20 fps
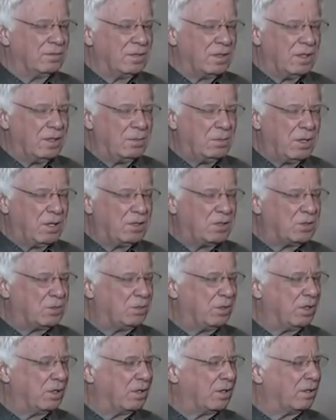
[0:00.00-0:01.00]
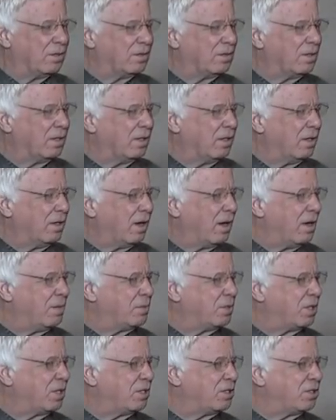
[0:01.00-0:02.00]
in my spirit. I'm
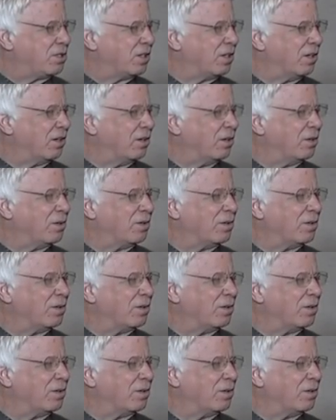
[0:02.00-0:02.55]
touching you.